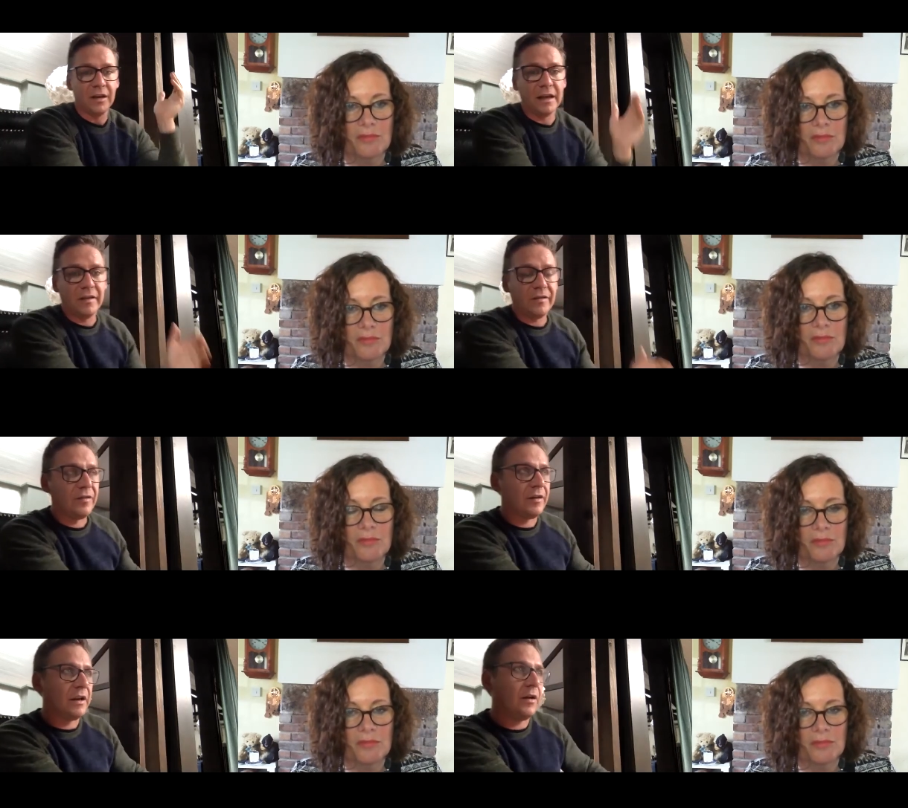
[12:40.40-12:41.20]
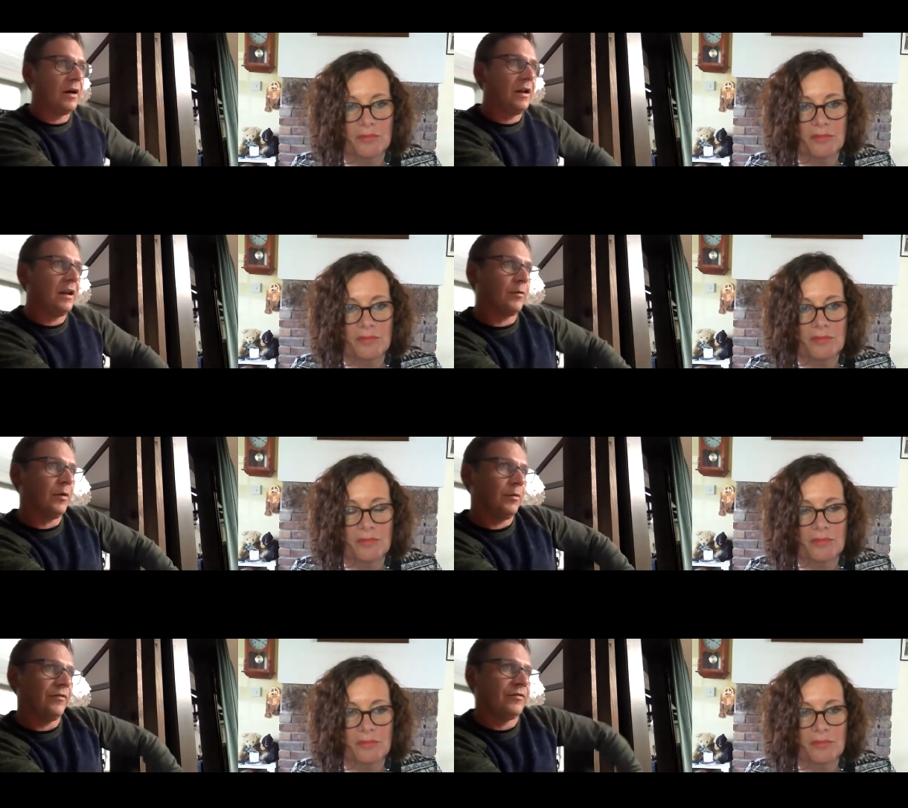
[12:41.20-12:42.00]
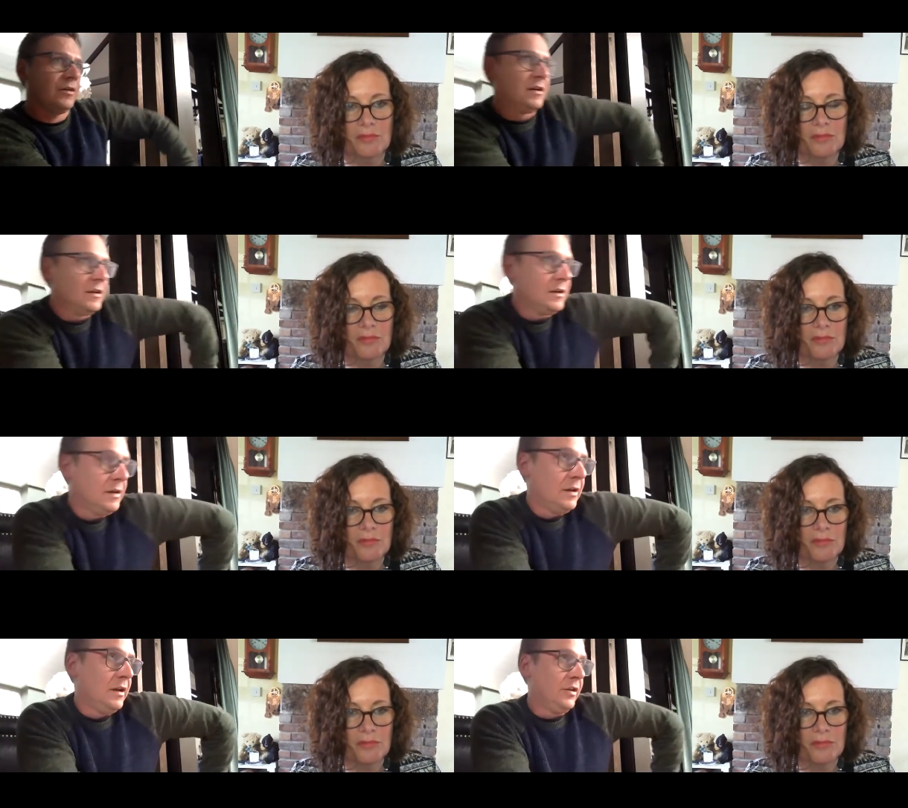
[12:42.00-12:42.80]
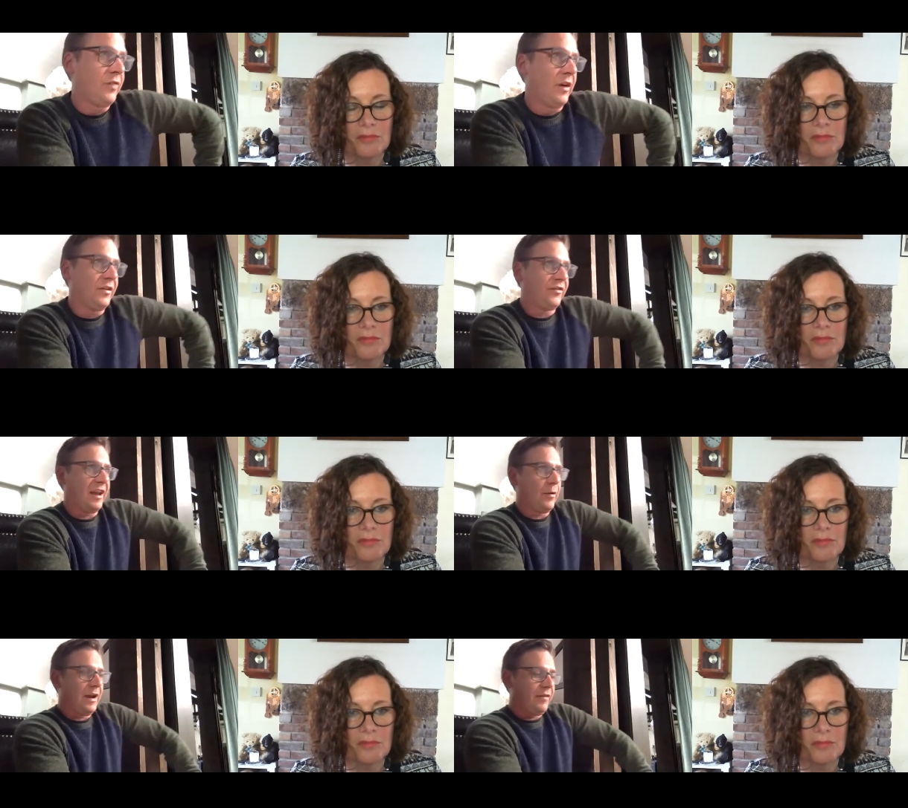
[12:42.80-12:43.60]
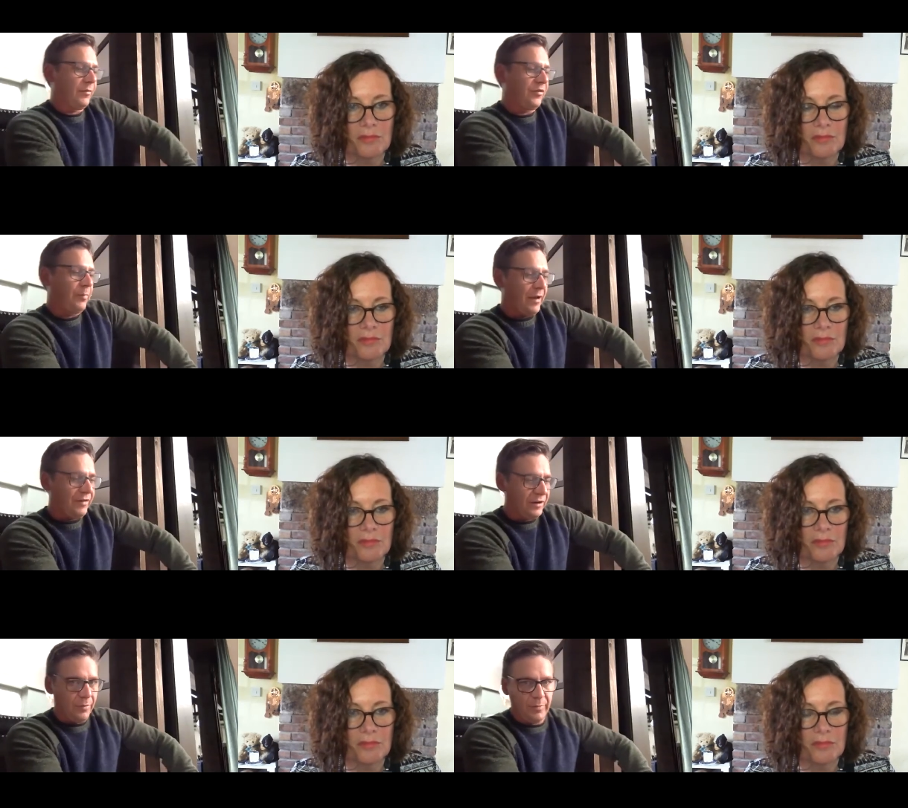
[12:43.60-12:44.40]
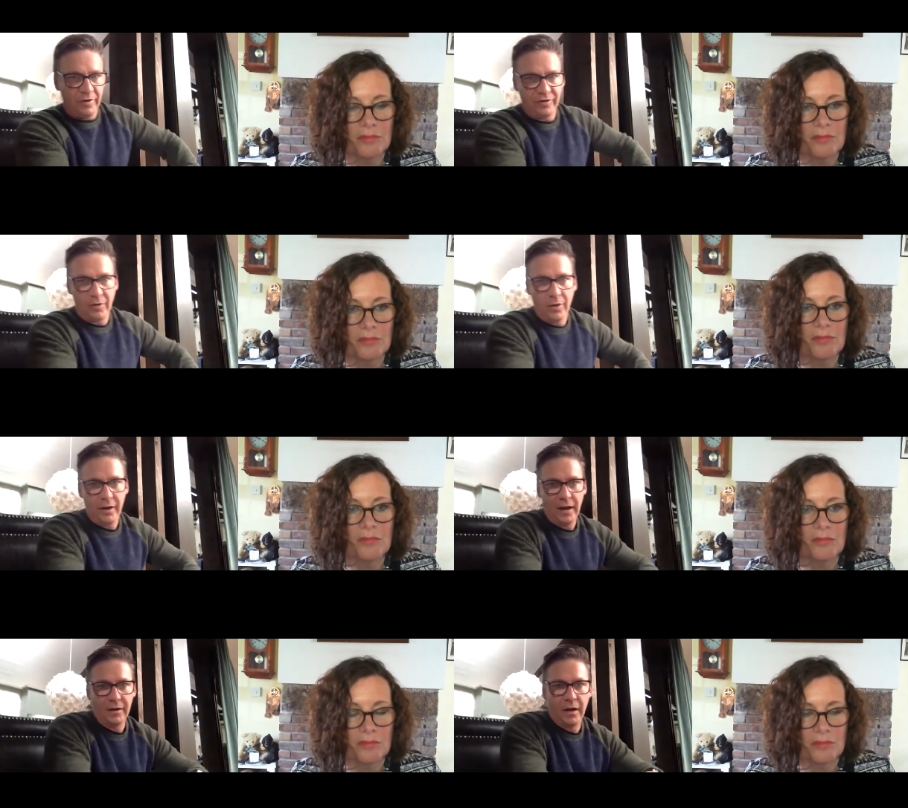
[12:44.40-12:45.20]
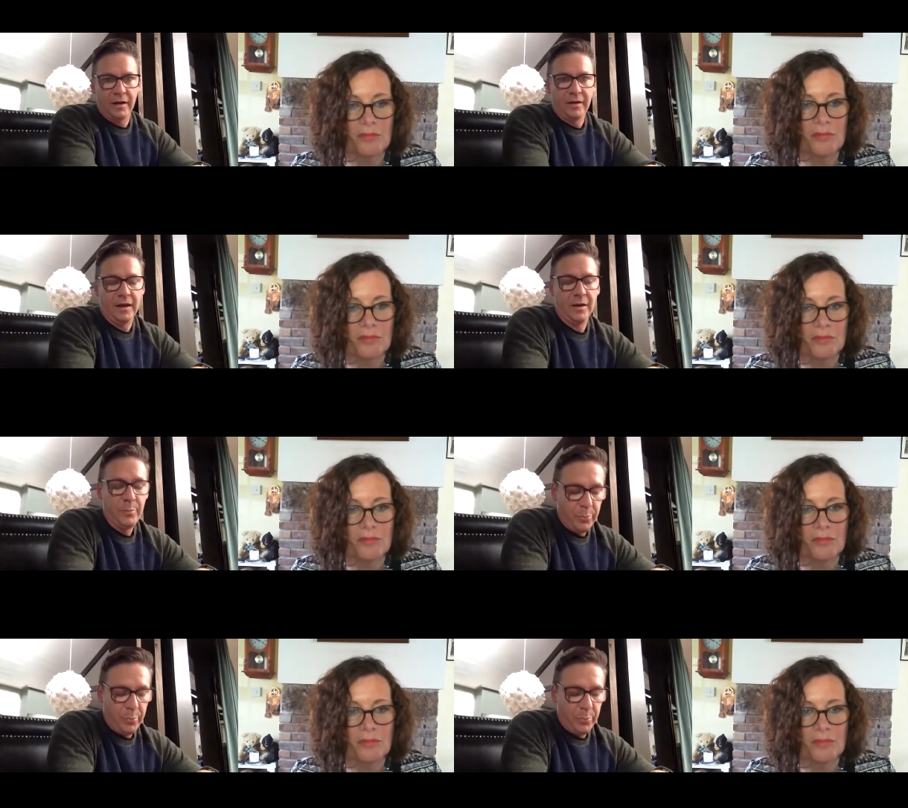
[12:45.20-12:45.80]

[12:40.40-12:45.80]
Speaker 1: is, you know, like we've tried to stay away from spouting numbers and all of that kind of thing.